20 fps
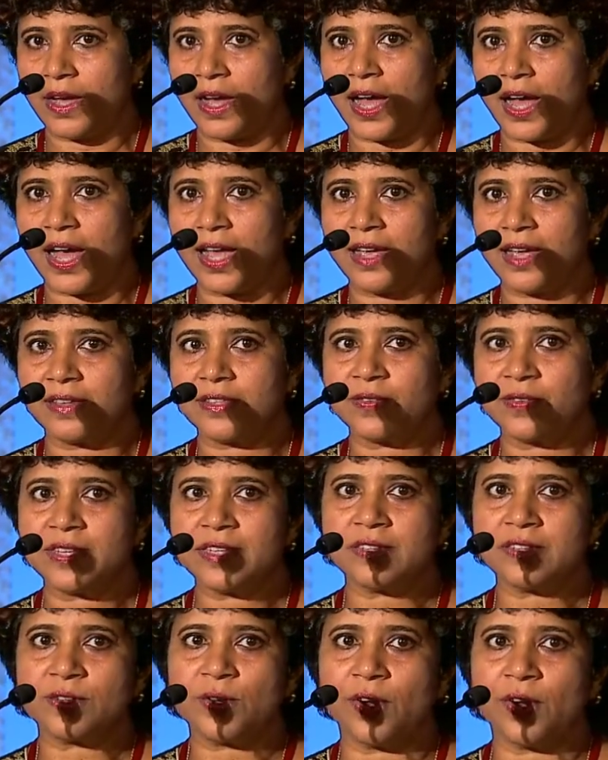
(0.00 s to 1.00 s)
I
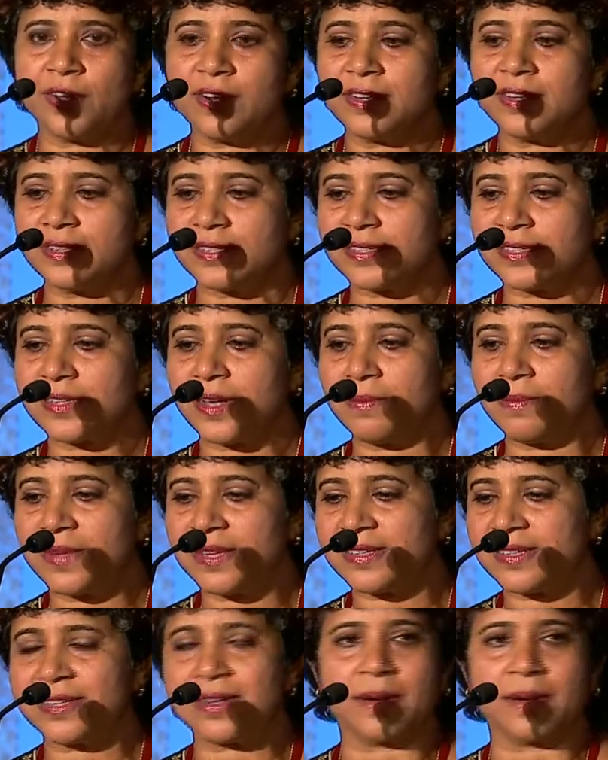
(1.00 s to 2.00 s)
otherwise call this, sum
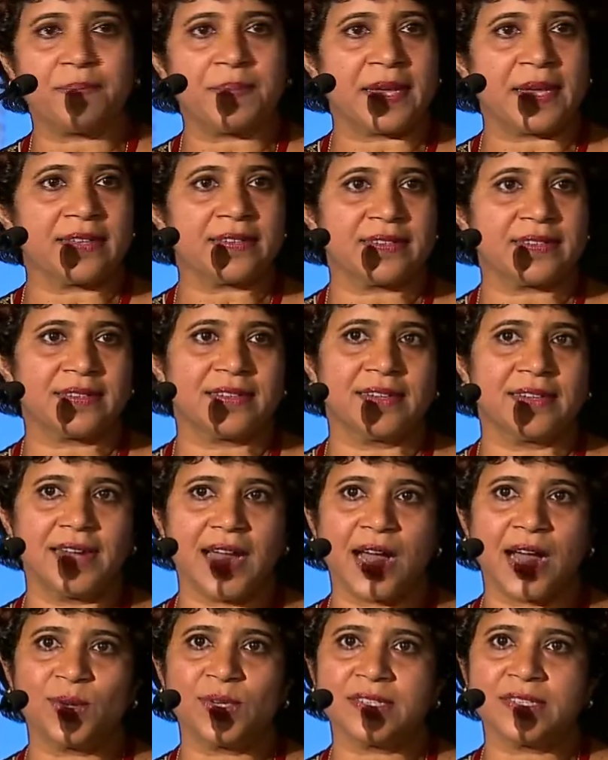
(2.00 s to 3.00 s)
it up as the
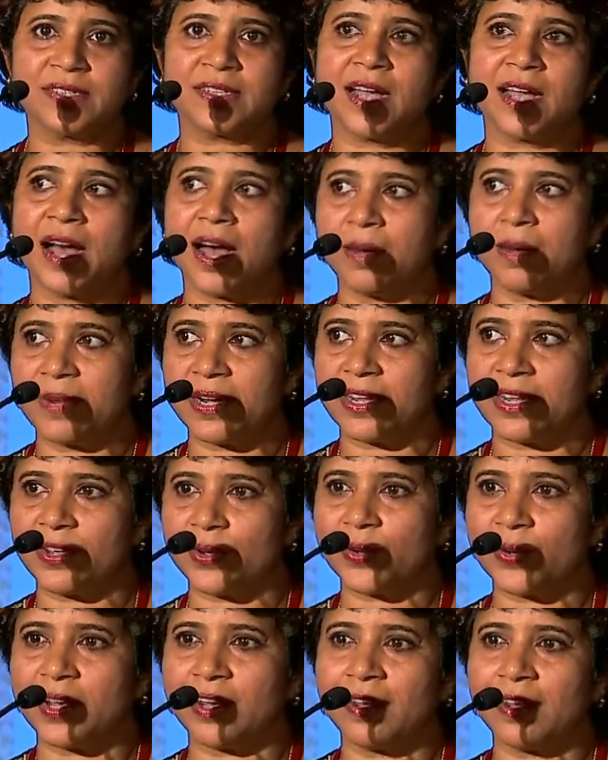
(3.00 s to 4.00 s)
Taoist harmony
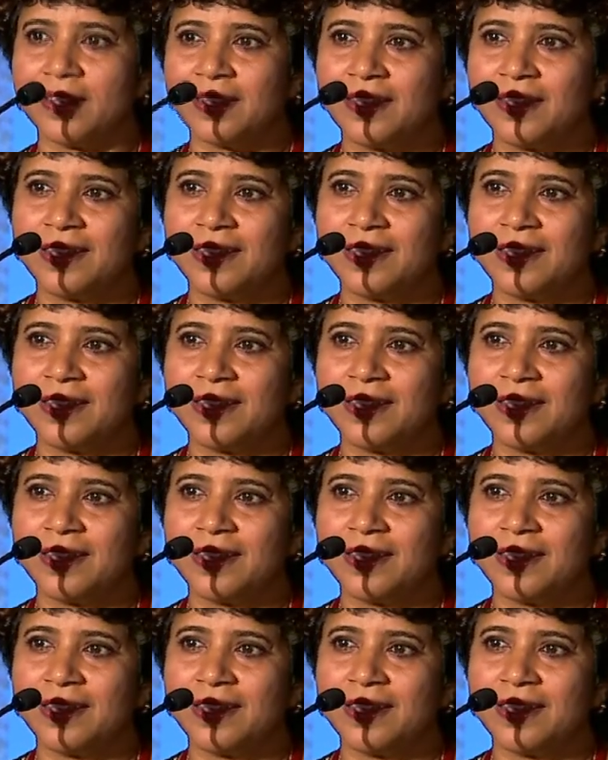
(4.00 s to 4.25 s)
yoga.